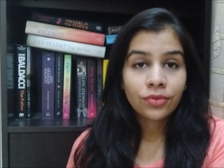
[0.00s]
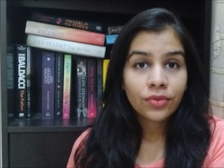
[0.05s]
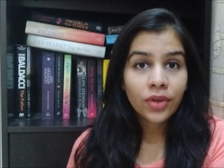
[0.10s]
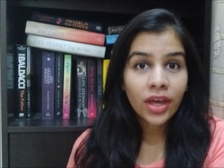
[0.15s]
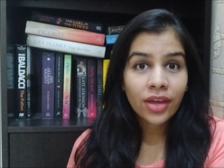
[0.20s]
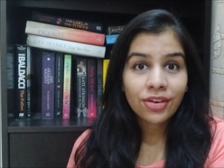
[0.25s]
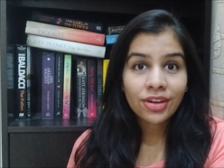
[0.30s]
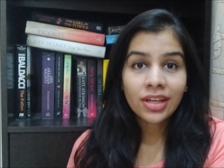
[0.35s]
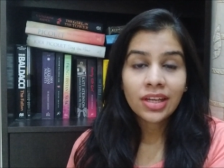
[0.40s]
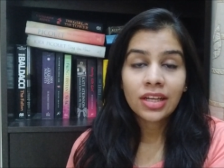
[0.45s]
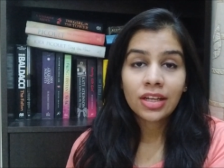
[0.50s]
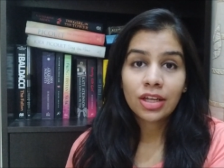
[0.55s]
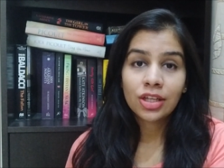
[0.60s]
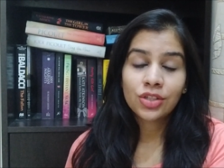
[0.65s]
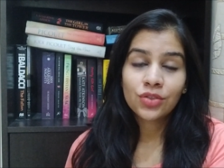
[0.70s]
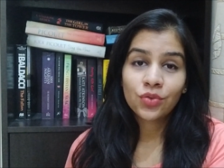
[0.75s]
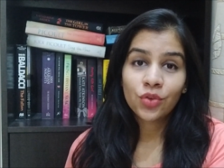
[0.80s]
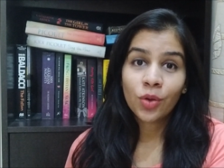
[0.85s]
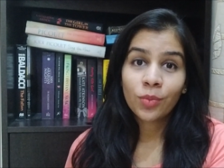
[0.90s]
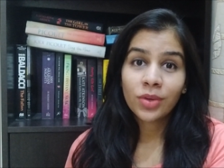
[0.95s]
very
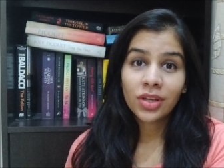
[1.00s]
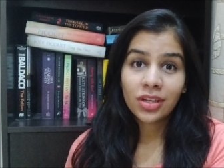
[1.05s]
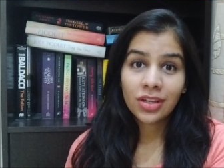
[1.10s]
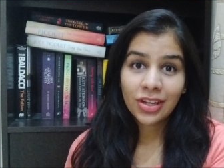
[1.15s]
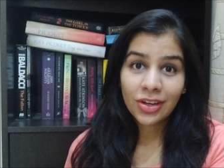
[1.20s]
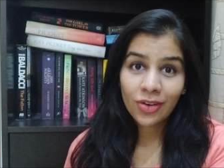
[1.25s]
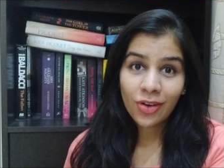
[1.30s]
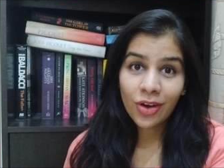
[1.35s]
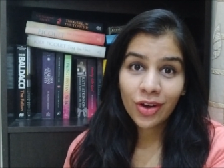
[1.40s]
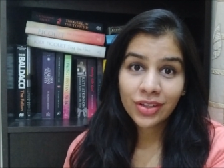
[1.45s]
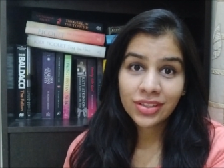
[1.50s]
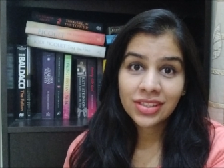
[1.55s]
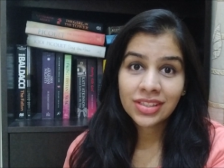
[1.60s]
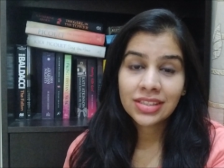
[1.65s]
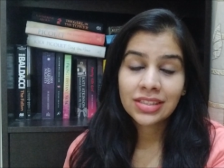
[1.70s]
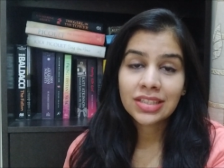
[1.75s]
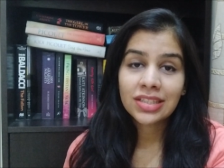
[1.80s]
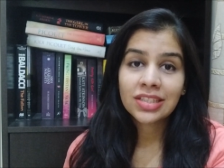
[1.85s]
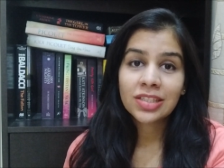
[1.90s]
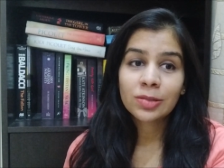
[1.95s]
less from Indian
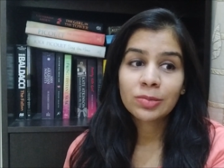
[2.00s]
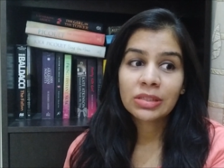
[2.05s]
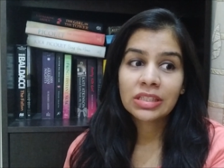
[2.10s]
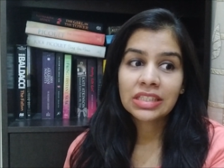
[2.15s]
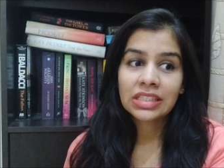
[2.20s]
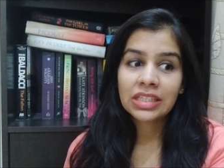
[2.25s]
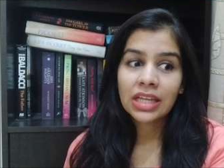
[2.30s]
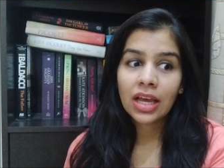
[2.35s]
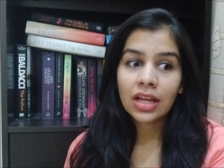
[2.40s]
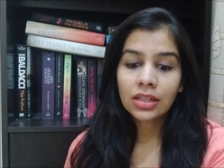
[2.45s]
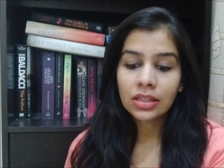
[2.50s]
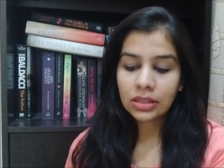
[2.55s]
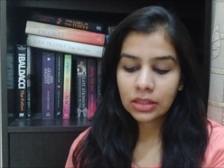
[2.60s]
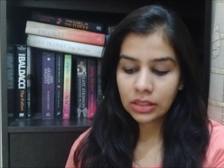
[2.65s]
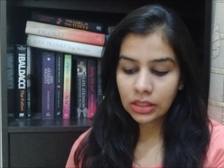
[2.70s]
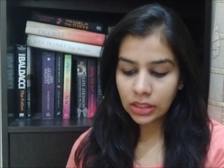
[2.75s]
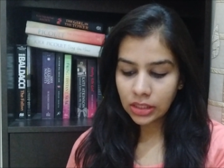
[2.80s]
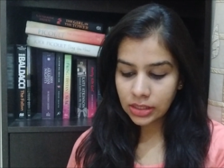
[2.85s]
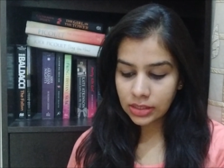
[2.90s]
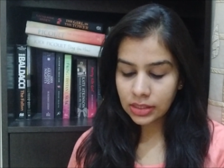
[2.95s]
authors, but yeah,
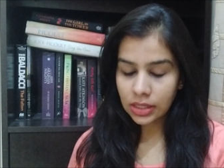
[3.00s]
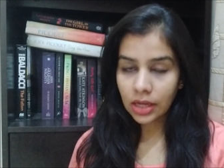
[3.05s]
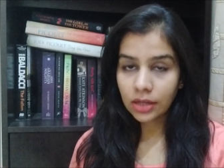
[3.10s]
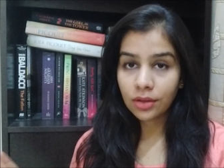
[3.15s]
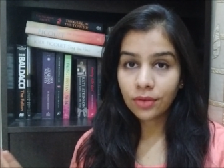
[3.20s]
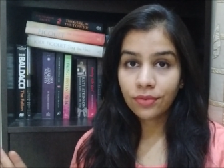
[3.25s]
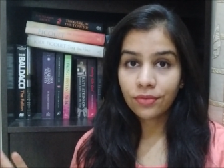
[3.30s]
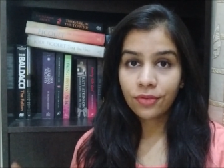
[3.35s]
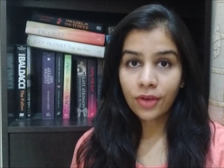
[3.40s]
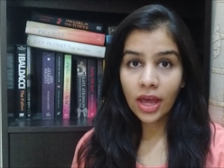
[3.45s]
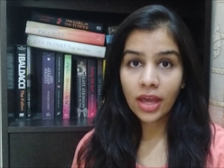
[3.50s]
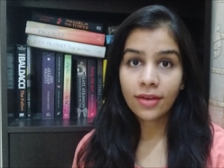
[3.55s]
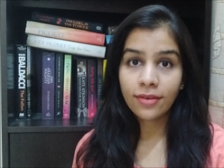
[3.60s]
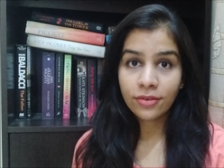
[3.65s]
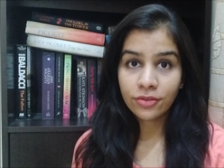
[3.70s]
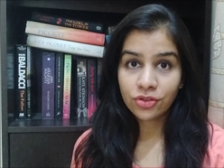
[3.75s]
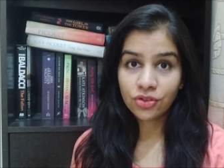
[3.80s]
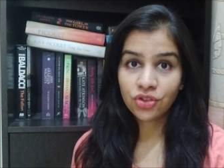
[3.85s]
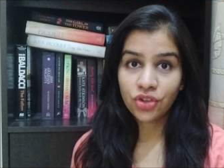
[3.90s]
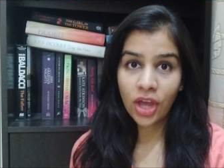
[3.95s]
these are the 5
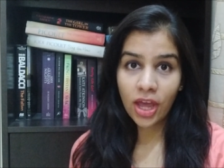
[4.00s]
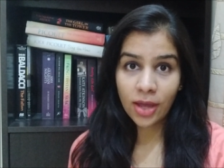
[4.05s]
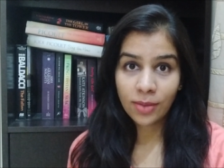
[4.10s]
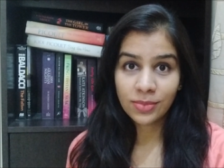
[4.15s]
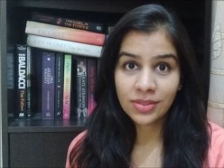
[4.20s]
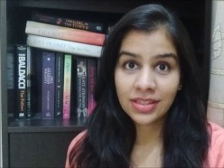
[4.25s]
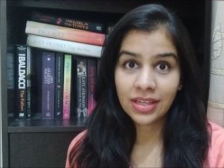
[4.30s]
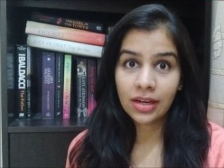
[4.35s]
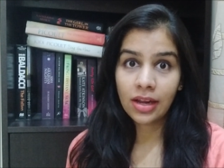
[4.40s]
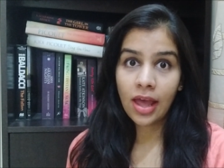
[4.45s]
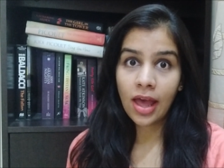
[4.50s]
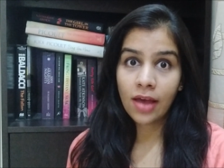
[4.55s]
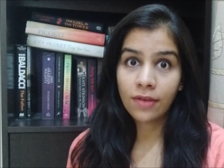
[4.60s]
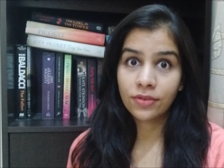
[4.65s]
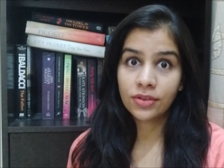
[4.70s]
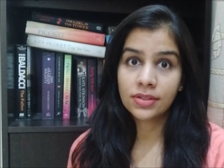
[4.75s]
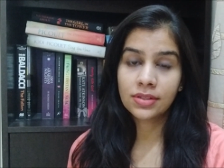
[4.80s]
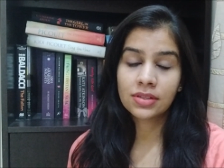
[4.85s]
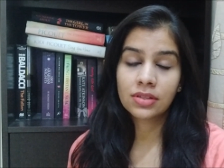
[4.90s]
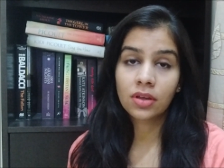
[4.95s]
gems that
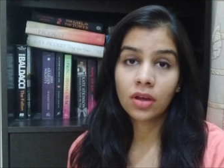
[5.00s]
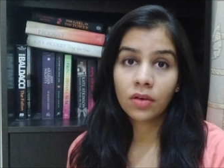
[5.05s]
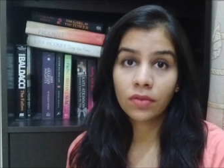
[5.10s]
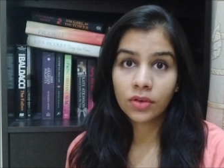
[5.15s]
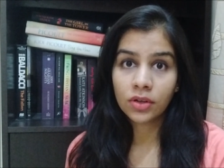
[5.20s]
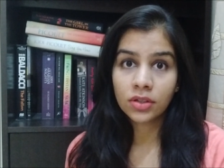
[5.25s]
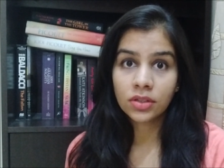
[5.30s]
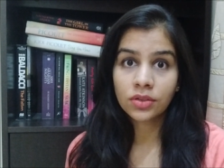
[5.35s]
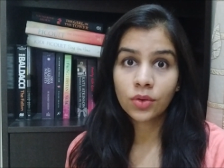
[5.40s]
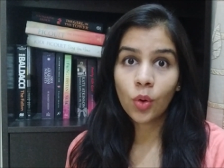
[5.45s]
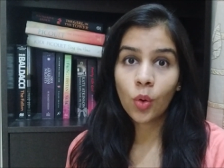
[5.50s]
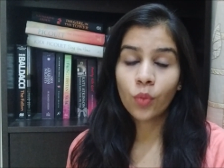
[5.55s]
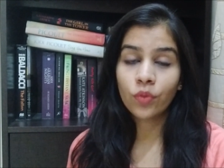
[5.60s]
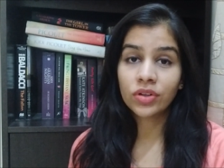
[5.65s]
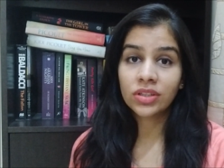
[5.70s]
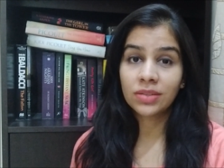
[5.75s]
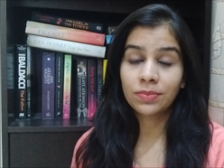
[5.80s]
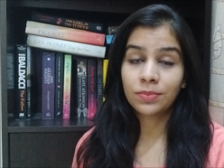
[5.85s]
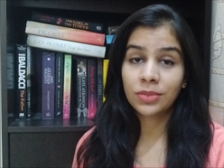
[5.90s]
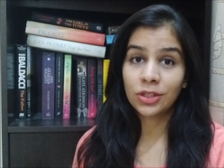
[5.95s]
I've discovered
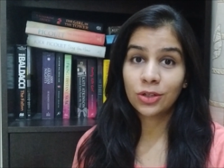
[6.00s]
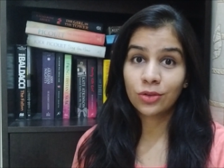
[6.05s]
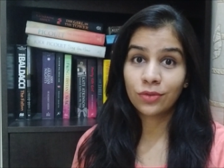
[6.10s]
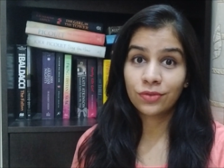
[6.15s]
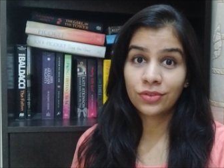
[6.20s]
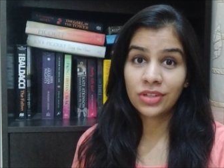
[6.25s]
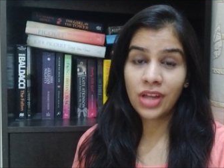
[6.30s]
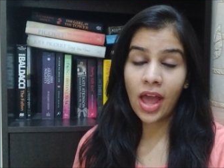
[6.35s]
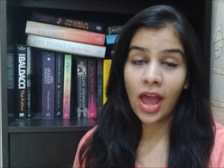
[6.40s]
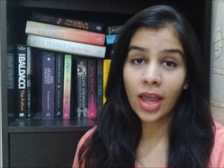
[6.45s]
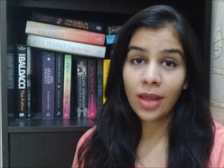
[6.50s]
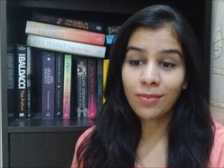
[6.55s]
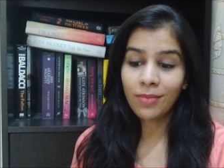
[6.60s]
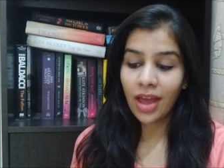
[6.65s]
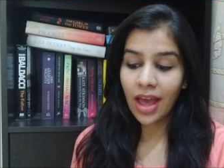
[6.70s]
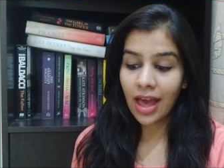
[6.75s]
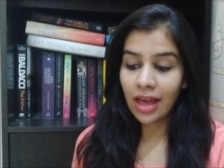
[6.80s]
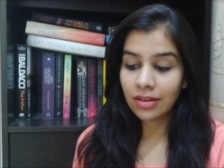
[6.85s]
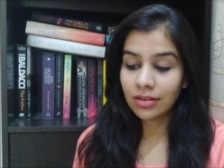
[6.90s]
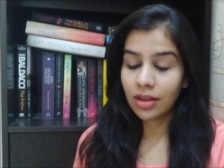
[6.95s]
over the period of time
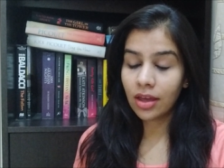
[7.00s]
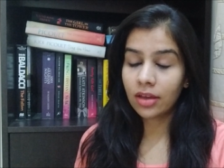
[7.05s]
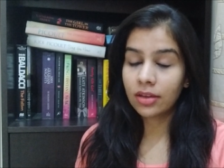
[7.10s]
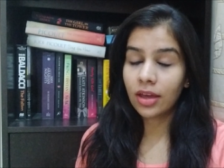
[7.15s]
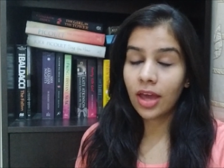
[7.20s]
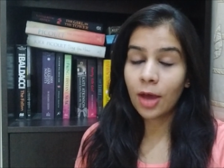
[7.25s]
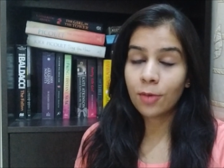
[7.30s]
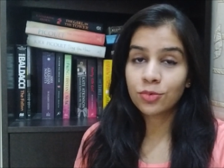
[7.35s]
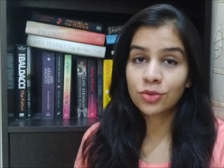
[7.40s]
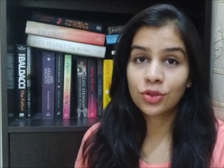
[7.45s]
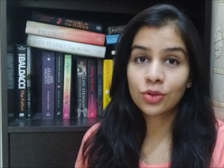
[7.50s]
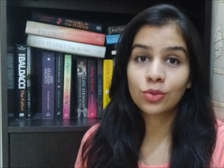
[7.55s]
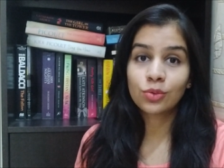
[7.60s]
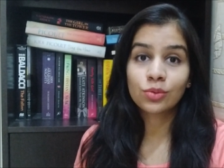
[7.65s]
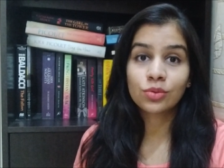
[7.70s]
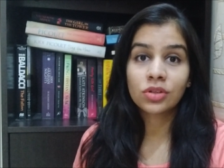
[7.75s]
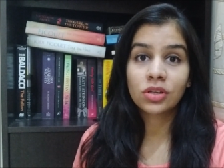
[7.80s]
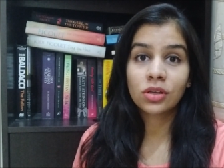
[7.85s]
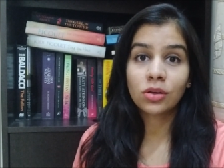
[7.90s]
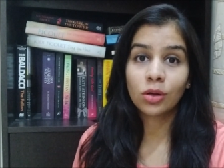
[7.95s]
and I
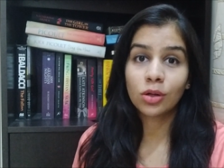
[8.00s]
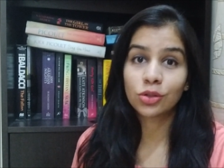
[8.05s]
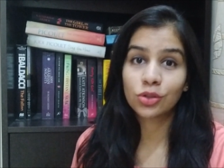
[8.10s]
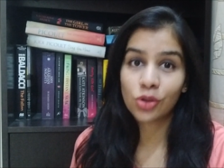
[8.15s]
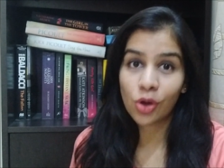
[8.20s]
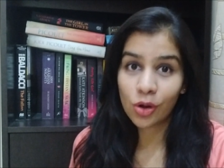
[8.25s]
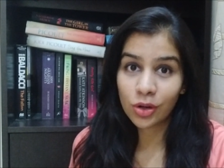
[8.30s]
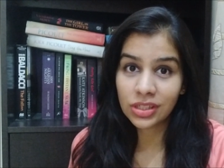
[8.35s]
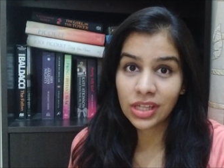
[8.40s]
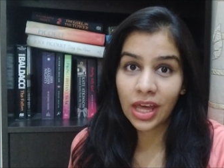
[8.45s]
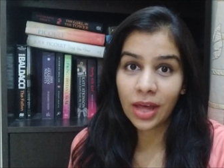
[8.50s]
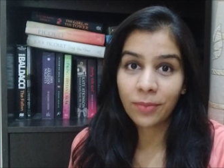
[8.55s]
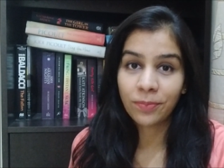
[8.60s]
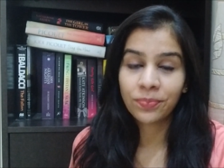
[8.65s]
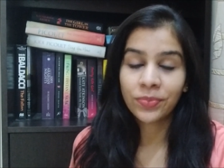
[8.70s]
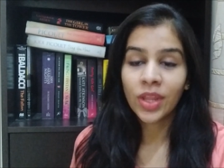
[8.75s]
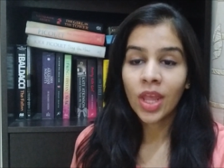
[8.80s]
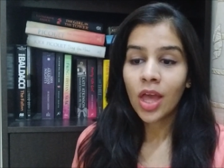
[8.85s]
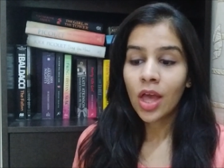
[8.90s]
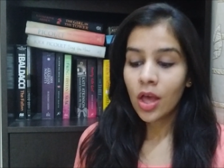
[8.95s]
absolutely adore them.
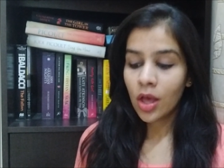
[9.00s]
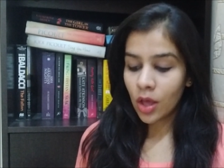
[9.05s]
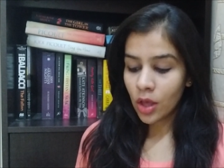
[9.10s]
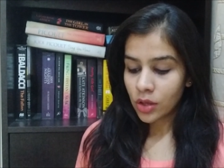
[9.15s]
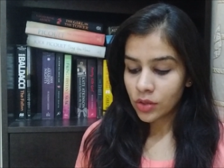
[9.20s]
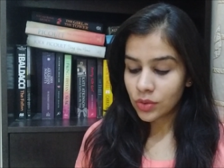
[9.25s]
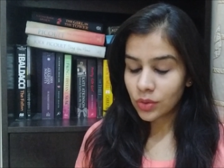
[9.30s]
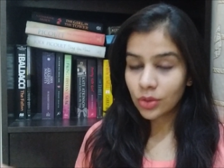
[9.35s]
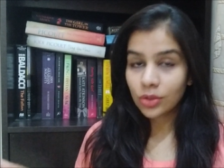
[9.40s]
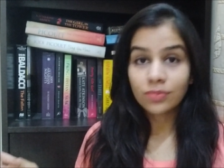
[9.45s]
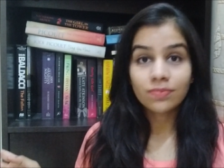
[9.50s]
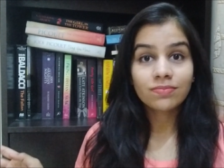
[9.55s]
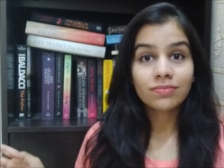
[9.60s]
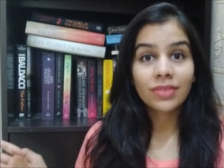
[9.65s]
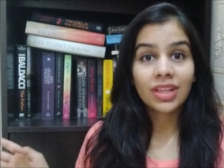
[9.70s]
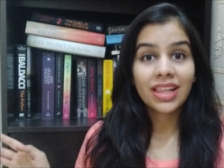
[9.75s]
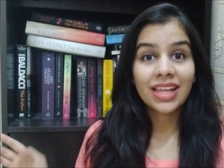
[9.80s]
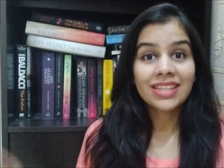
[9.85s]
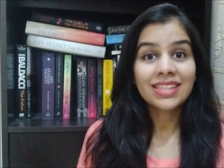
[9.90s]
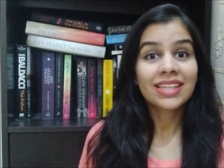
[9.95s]
So
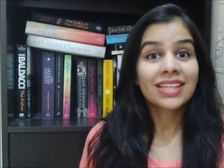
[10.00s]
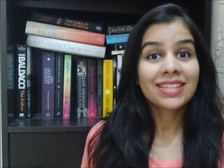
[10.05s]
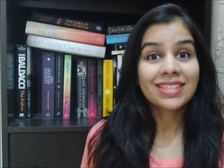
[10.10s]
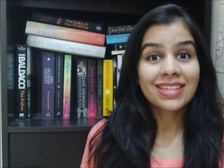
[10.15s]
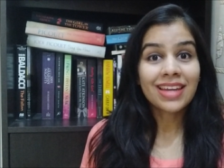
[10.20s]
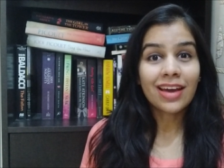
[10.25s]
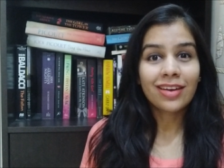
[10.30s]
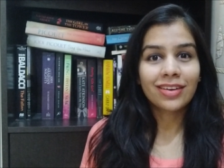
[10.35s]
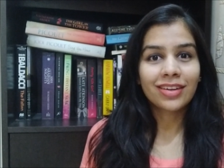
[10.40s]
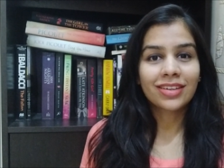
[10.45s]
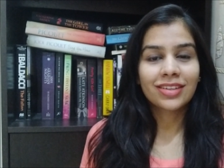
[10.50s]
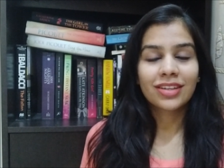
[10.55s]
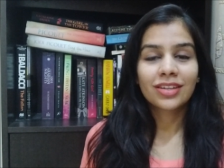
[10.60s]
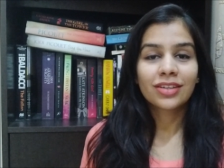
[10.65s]
let's get started.